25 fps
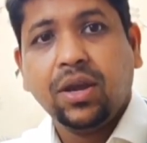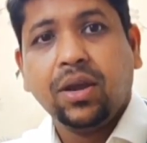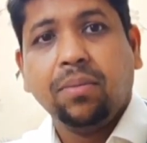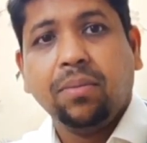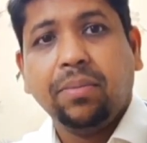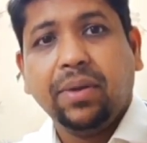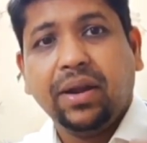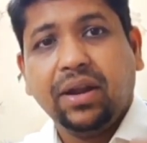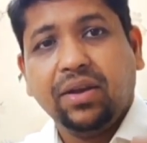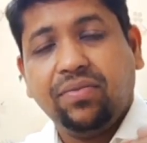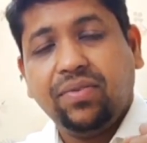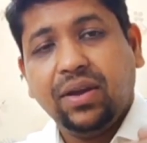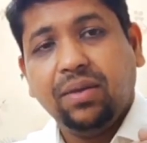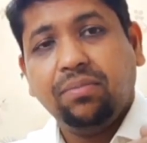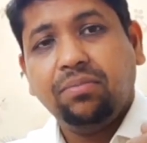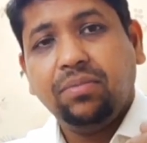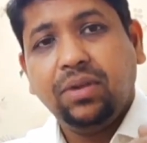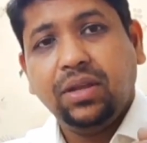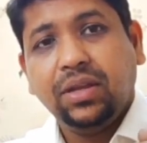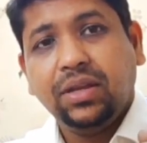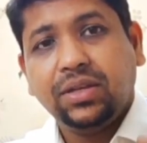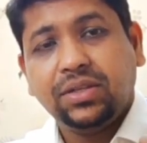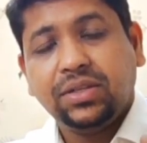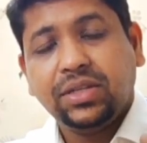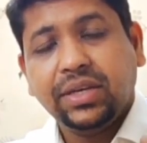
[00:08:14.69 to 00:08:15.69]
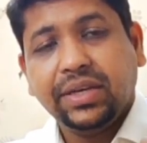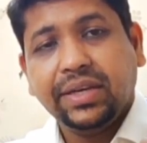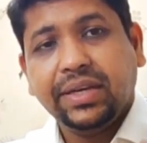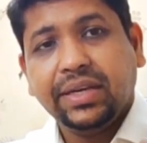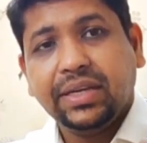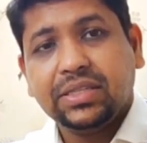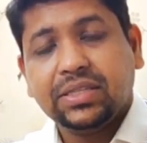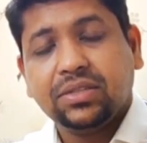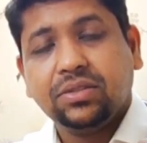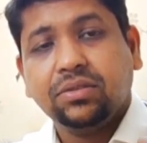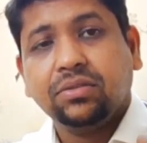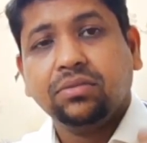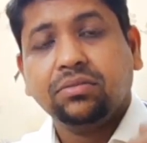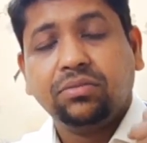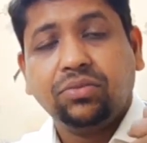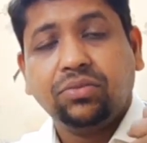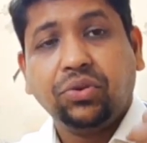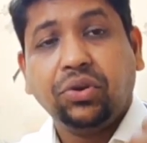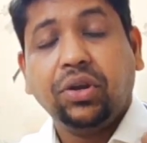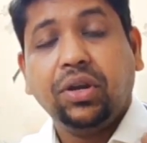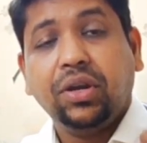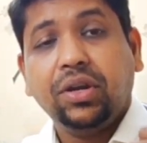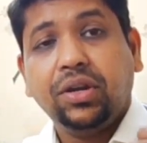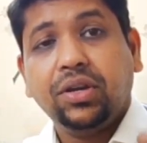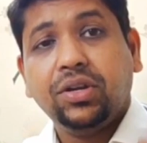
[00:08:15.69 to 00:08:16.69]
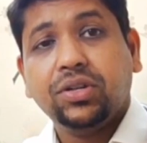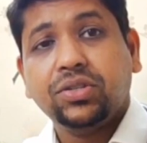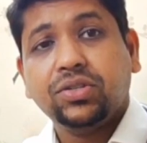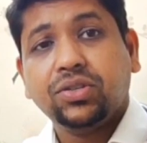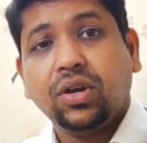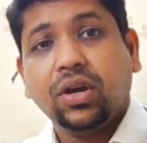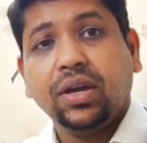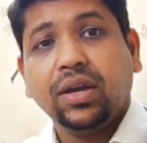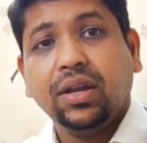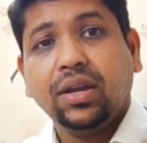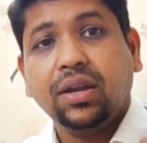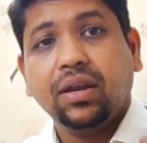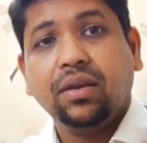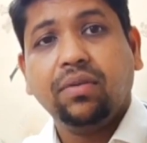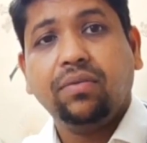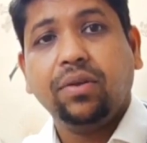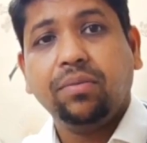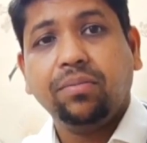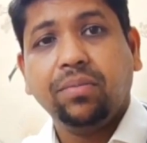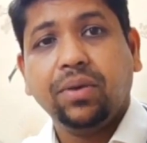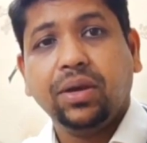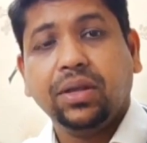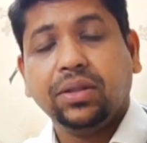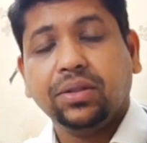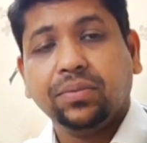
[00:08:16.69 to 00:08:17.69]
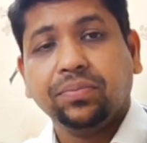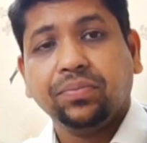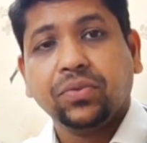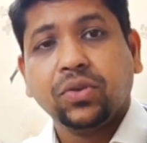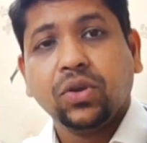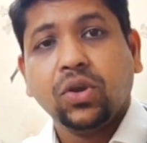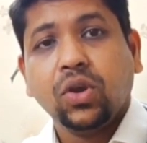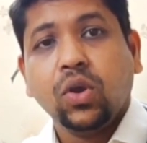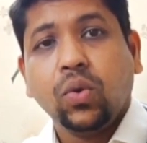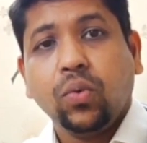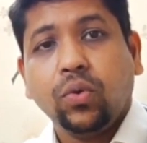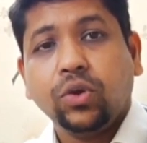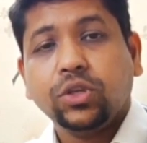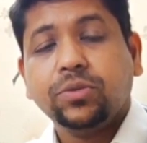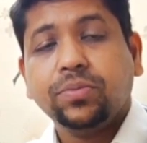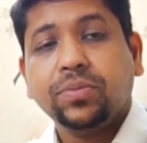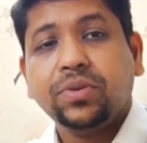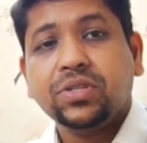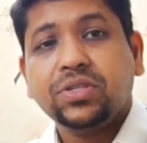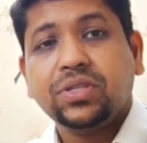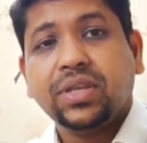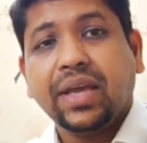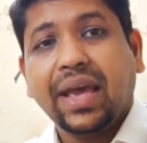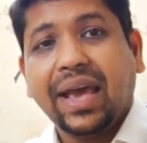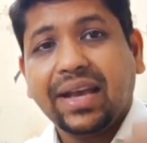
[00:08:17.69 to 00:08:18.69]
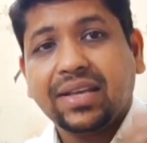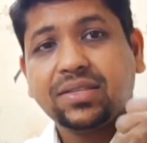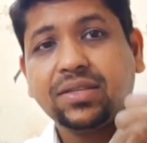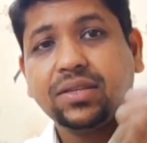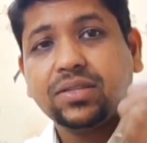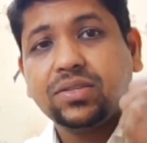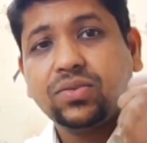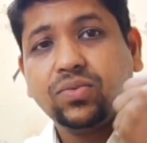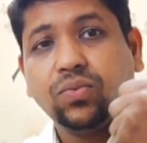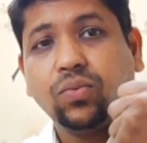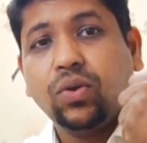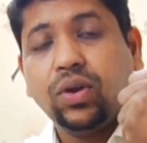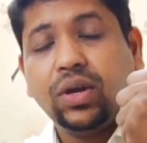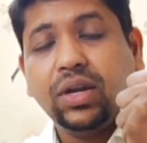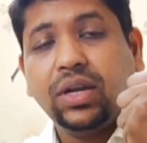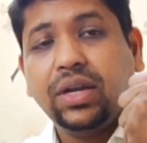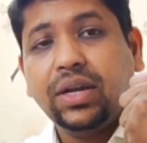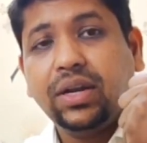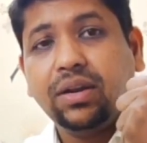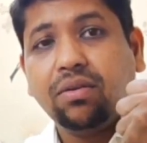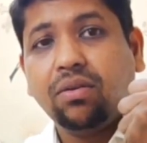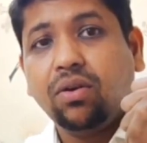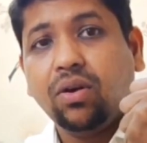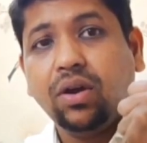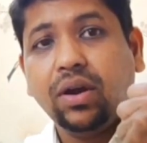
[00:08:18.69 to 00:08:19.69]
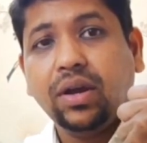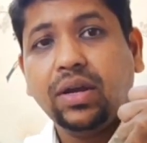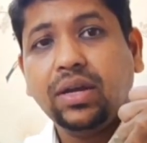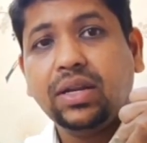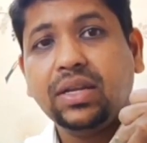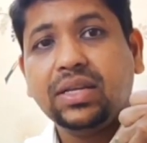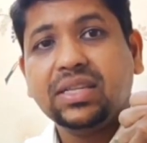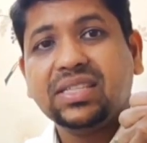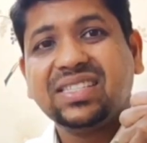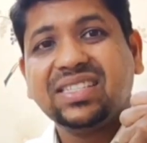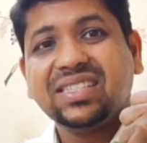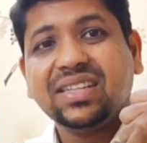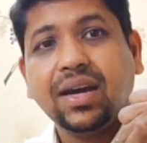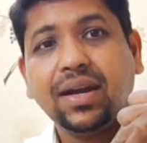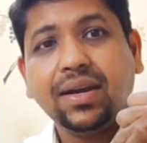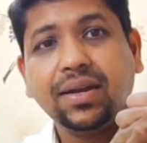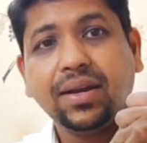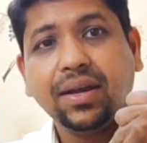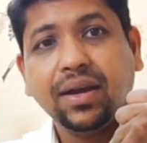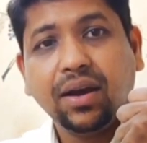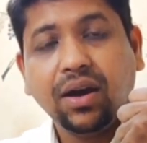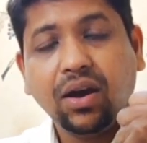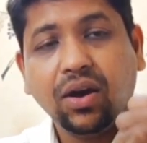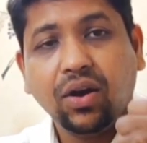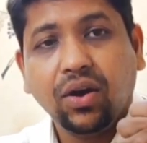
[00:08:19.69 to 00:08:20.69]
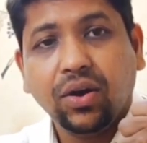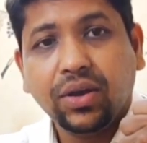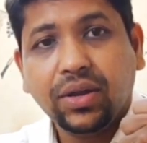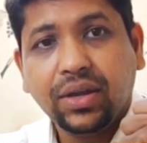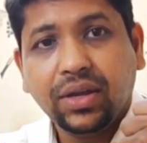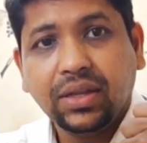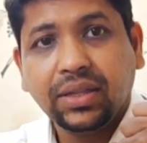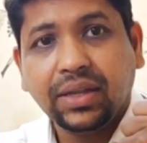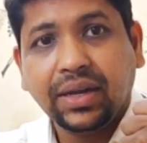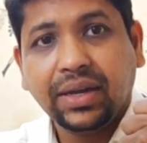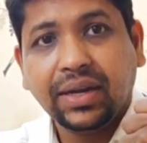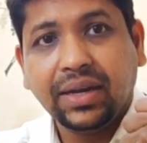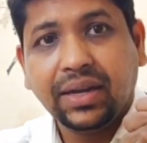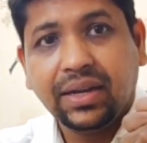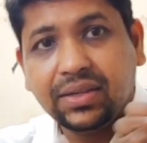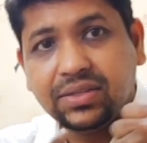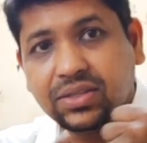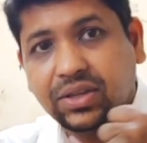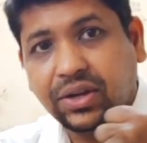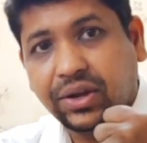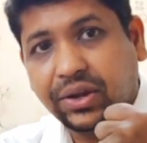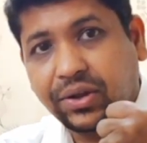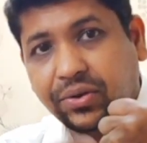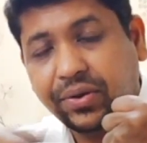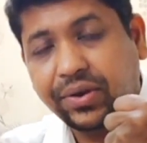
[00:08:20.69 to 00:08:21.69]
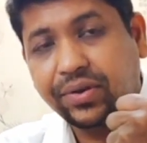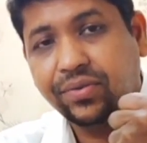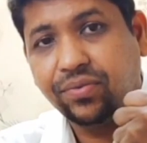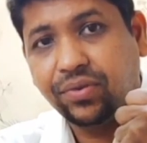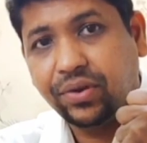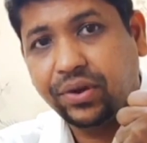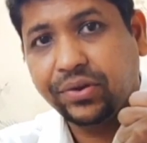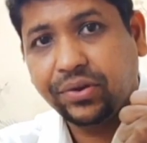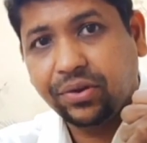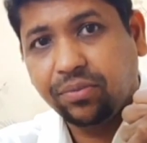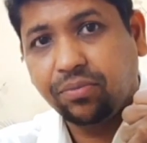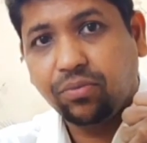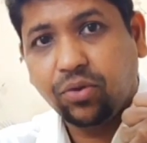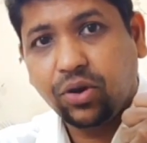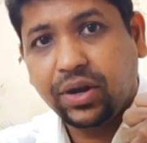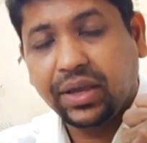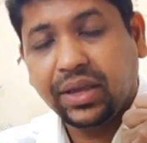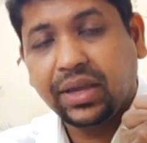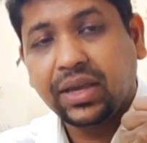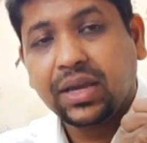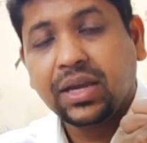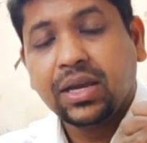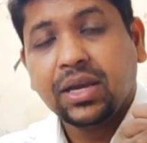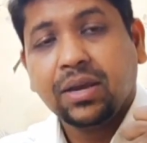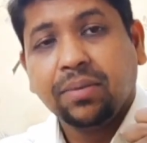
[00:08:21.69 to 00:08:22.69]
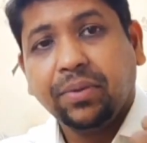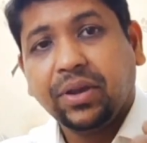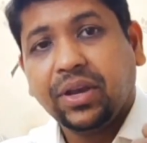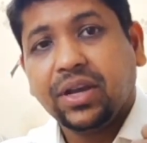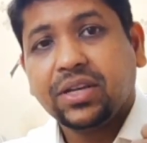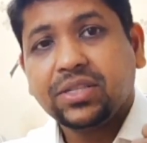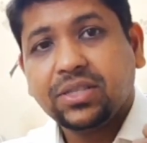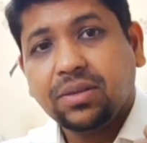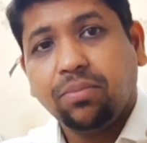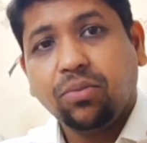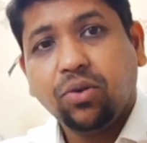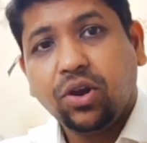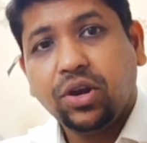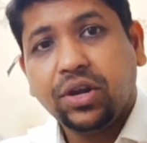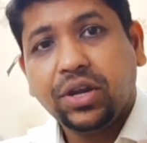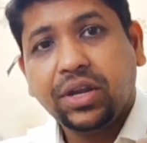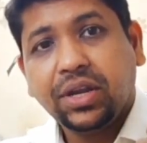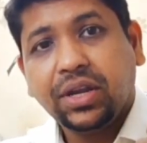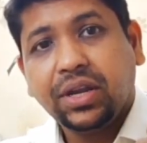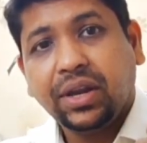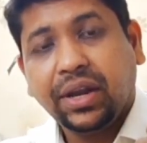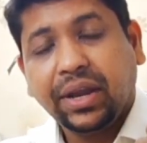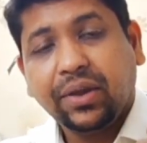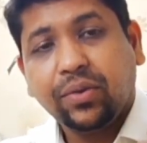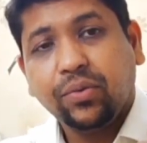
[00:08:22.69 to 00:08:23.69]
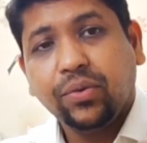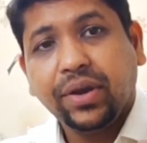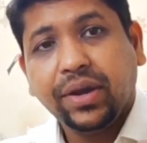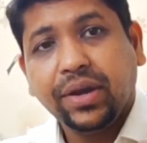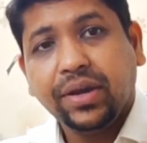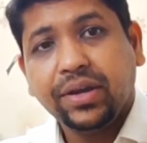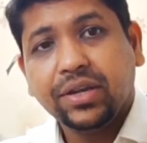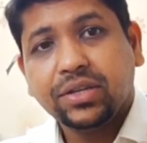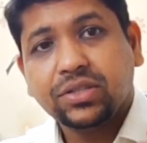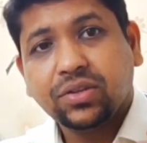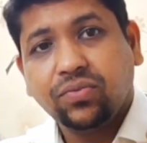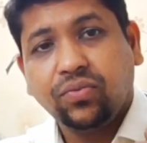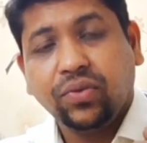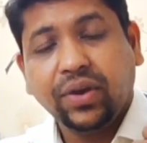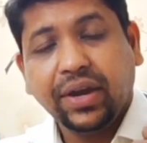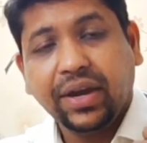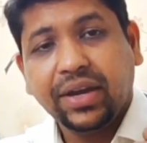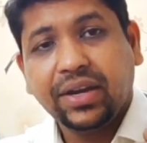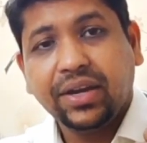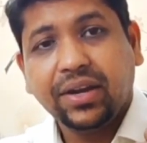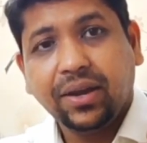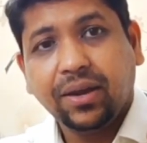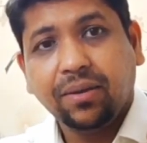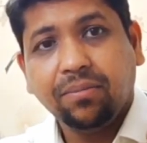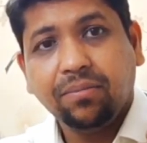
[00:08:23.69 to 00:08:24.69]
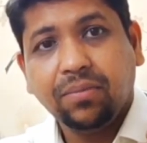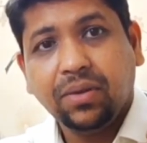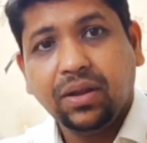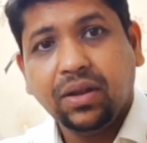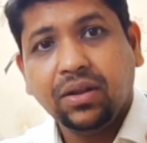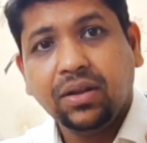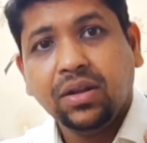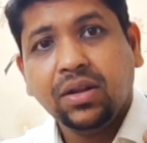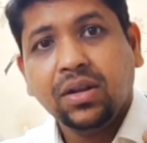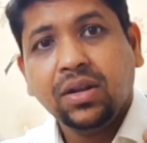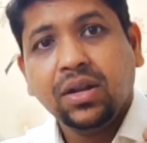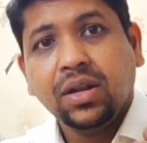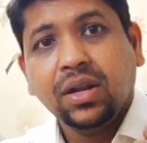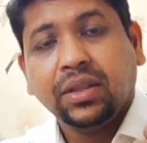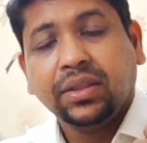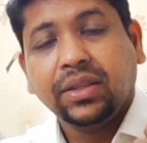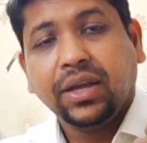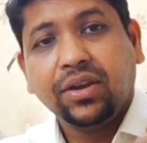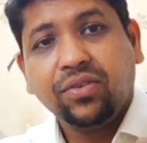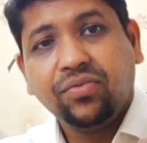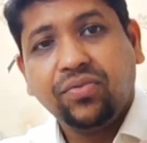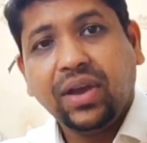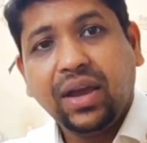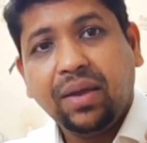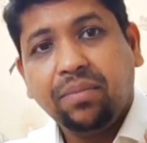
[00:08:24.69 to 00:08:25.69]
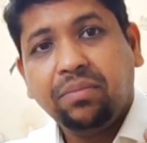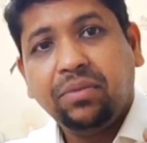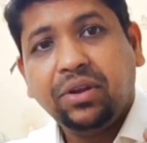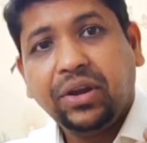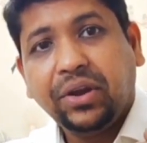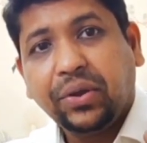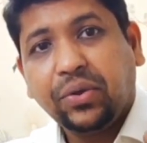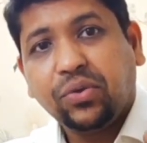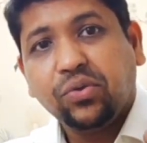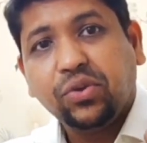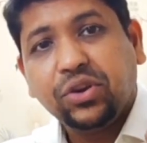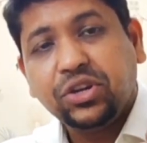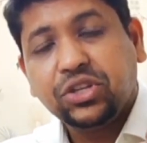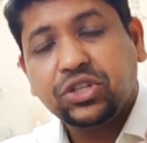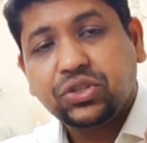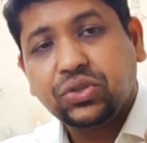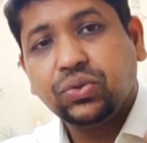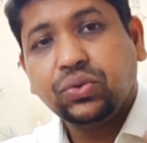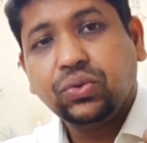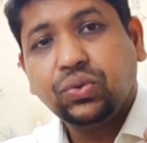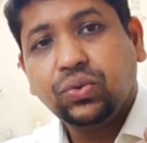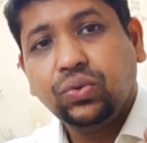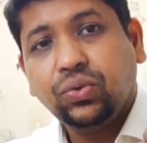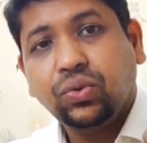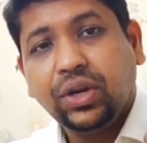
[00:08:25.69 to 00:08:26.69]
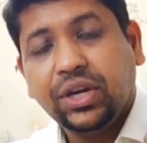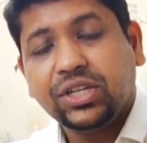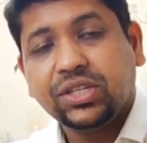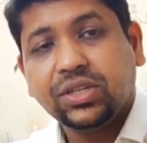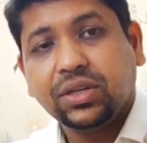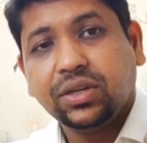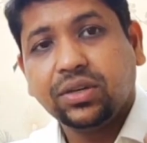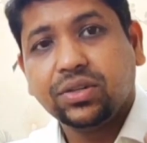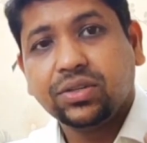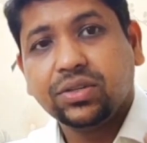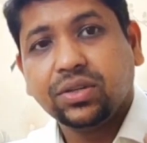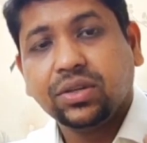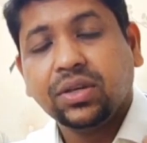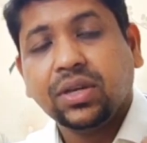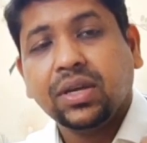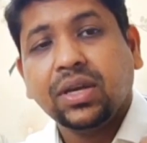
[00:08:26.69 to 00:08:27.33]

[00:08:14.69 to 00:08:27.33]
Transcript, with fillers: But a family takes 3 liters oil every month, which means the excess 1 liter oil is not a oil that is required for your body, because the body requires 500 ml. That family requires 2 liters.